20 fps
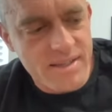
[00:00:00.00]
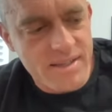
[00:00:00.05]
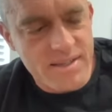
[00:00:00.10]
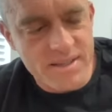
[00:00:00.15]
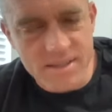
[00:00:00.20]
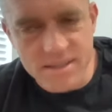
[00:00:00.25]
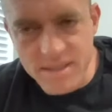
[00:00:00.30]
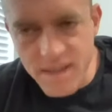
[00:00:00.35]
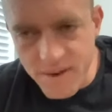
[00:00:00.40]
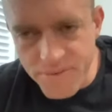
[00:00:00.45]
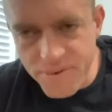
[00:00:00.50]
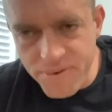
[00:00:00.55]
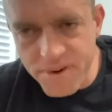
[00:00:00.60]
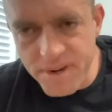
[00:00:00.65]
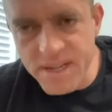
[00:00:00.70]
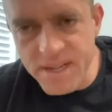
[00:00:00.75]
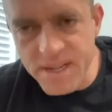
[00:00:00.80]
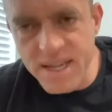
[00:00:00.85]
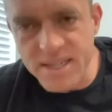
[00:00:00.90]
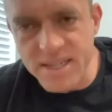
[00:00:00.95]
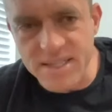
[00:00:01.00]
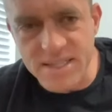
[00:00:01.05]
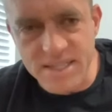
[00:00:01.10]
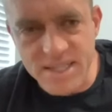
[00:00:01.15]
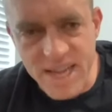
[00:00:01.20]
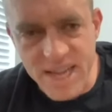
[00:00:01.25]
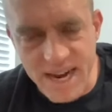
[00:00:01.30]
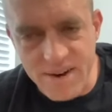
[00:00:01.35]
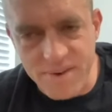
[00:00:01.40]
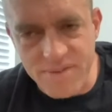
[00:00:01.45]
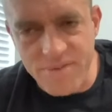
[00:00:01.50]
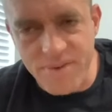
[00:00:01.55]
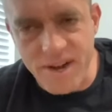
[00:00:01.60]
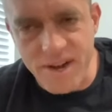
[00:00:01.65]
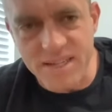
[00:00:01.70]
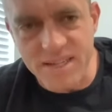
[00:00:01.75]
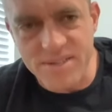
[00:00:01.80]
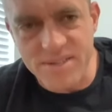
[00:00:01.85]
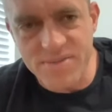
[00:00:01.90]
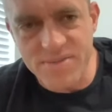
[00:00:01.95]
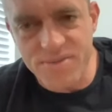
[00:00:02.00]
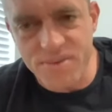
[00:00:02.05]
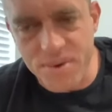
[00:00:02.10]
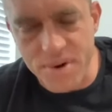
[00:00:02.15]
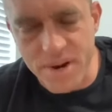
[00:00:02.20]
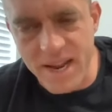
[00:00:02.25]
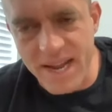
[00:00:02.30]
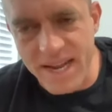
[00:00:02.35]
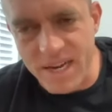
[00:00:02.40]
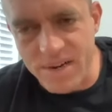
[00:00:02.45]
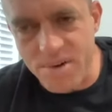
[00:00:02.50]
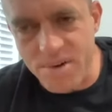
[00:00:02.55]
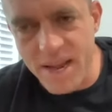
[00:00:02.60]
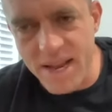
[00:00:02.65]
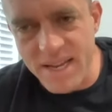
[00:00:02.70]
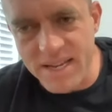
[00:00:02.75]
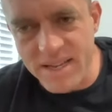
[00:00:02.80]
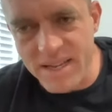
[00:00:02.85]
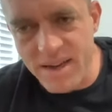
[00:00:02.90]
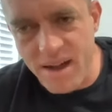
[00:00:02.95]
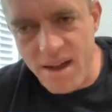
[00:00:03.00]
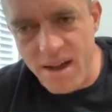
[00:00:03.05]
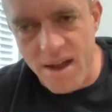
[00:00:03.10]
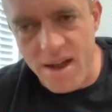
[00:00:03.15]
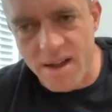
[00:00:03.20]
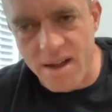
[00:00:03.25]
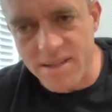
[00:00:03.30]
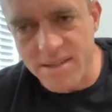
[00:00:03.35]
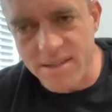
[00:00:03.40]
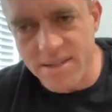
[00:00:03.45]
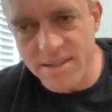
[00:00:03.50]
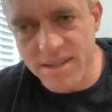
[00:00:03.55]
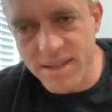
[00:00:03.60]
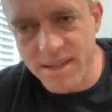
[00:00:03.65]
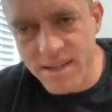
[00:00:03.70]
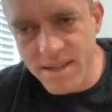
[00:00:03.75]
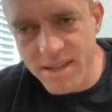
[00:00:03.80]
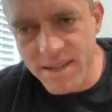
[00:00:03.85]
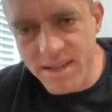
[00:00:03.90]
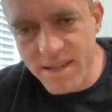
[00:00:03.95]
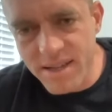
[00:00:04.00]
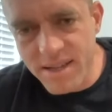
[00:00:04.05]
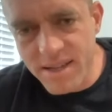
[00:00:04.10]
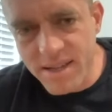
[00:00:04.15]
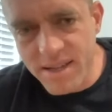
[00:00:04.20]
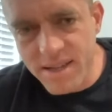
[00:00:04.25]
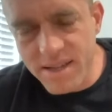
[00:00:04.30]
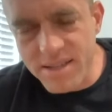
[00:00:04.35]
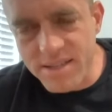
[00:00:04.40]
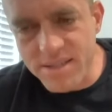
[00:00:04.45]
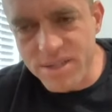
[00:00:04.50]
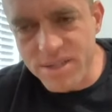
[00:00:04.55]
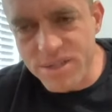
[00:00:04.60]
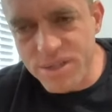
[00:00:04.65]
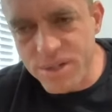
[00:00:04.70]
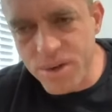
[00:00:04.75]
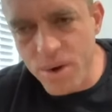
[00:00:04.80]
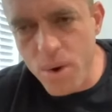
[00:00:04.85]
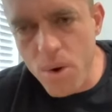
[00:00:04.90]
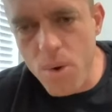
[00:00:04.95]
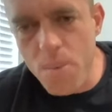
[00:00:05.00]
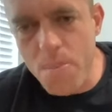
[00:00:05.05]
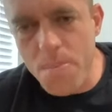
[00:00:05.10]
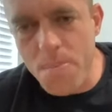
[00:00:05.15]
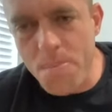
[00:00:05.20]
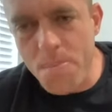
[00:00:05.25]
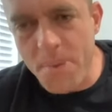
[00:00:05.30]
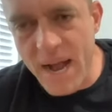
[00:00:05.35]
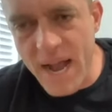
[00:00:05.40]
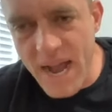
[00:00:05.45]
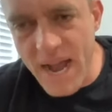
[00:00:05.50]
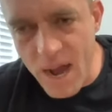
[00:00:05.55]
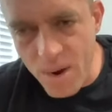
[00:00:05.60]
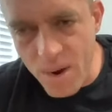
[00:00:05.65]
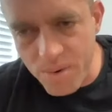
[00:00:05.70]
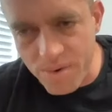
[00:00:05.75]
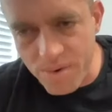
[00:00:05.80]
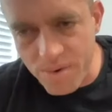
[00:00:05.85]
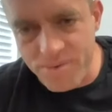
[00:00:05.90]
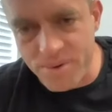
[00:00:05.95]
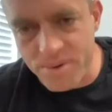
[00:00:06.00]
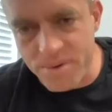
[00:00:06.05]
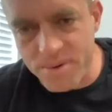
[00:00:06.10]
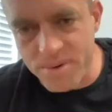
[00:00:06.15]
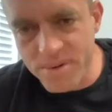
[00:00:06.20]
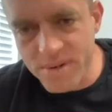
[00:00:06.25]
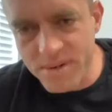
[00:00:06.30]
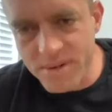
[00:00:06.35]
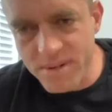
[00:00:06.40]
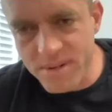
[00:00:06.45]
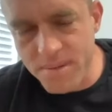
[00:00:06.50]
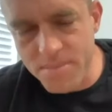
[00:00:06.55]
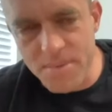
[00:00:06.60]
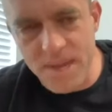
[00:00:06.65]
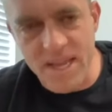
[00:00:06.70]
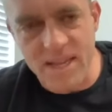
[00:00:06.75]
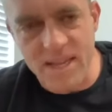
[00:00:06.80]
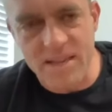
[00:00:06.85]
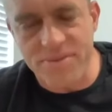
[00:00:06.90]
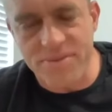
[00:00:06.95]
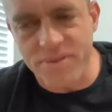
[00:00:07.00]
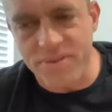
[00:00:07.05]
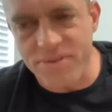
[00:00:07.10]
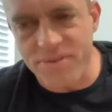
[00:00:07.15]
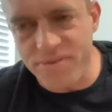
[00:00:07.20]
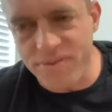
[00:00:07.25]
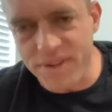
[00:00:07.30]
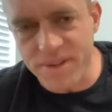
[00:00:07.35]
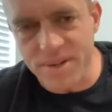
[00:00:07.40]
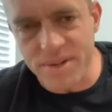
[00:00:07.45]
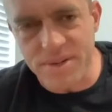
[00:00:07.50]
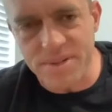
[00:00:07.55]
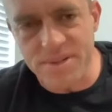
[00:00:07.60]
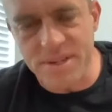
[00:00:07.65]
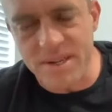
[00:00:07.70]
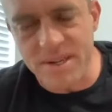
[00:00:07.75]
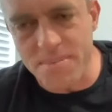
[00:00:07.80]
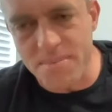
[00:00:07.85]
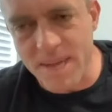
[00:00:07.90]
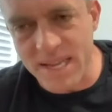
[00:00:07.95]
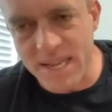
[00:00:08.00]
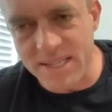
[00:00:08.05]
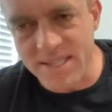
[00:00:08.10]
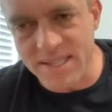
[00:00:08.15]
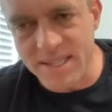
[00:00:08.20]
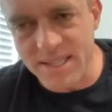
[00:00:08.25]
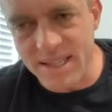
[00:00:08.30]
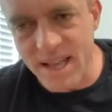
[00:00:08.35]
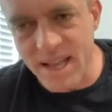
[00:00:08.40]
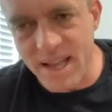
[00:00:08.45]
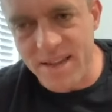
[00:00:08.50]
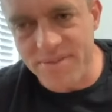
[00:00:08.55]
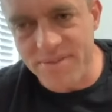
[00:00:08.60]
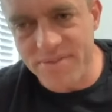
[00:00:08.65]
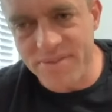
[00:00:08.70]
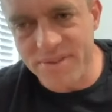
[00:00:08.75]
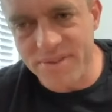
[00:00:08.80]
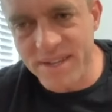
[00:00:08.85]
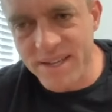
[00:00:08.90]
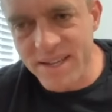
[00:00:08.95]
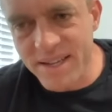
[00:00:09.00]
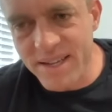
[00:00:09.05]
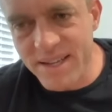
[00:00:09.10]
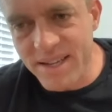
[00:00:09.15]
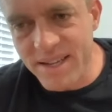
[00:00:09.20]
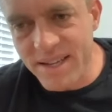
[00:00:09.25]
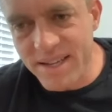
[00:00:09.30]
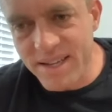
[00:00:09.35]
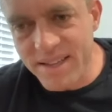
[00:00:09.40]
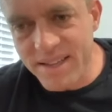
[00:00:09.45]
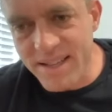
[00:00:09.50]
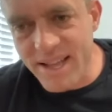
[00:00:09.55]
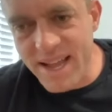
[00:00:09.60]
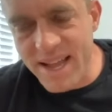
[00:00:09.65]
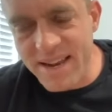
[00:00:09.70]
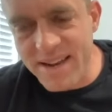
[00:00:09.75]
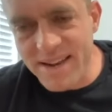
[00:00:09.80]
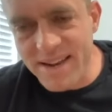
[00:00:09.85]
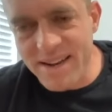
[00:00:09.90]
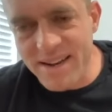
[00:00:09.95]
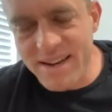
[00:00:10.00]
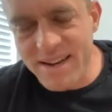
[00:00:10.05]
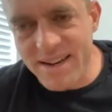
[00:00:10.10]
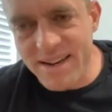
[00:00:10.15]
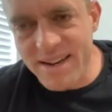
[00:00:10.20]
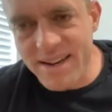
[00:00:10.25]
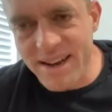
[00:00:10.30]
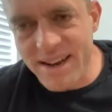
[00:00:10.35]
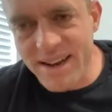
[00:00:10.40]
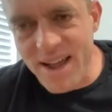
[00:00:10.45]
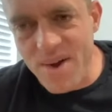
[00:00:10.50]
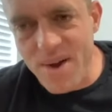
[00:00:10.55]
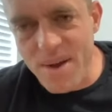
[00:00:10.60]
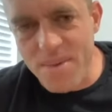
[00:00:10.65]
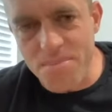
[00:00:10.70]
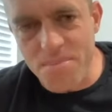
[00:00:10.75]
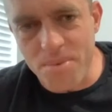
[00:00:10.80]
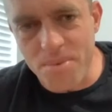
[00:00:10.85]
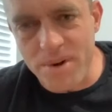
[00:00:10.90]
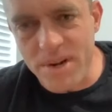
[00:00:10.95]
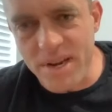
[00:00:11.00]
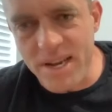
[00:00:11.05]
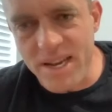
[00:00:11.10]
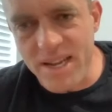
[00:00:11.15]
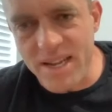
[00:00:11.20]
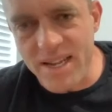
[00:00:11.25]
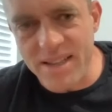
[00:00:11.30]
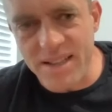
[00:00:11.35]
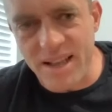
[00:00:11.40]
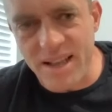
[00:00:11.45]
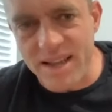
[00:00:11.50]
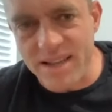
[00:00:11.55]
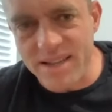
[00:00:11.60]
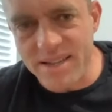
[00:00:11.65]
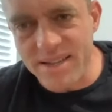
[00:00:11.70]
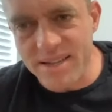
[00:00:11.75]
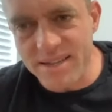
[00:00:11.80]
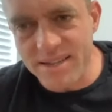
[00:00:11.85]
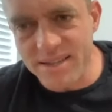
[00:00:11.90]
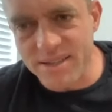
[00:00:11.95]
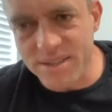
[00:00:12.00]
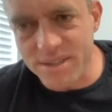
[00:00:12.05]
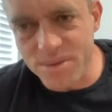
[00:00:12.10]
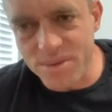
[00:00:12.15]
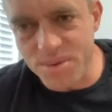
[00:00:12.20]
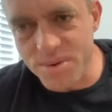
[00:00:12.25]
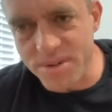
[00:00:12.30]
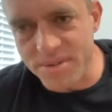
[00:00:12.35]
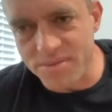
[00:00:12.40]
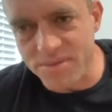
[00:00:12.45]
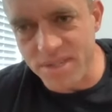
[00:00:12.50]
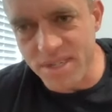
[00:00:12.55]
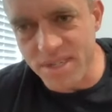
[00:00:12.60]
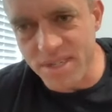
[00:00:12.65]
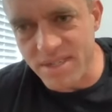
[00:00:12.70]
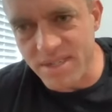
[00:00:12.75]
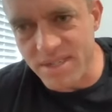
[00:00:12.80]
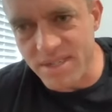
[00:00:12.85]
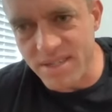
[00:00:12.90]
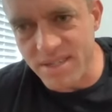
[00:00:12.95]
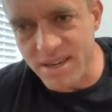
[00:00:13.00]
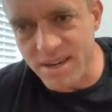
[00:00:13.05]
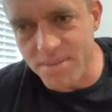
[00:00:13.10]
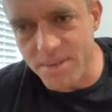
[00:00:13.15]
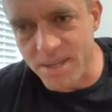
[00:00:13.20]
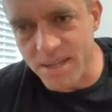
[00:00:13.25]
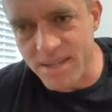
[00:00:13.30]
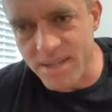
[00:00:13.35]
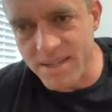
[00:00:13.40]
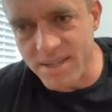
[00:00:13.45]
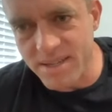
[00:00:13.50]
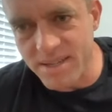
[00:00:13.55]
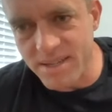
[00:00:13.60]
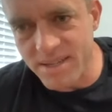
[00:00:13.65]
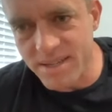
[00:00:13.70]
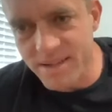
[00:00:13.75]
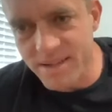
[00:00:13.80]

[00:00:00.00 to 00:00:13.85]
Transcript: suffering and sacrifice for a great cause is so powerful to make a fulfilled and amazing life that now I'm reading like the story of Jesus and I'm like,